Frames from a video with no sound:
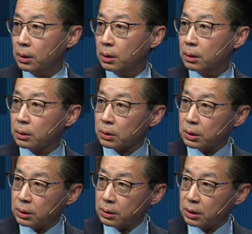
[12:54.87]

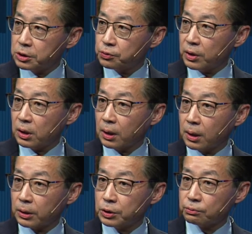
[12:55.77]
look, it's really
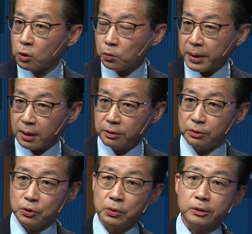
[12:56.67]
hard to roll back their
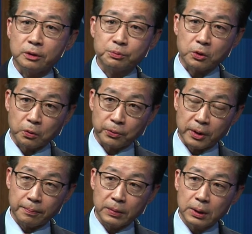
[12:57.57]
nuclear
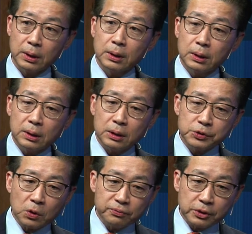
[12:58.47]
program. He's
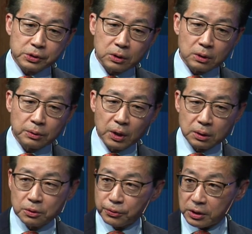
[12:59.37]
obviously not
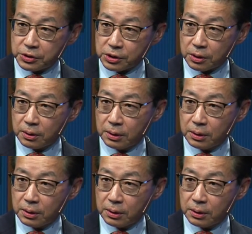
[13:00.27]
crazy.